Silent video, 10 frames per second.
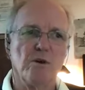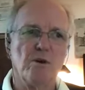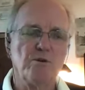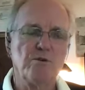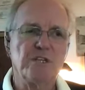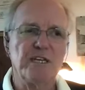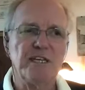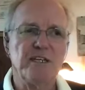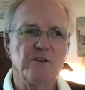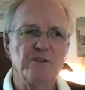whose
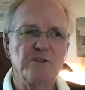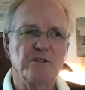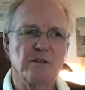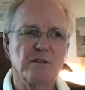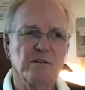gears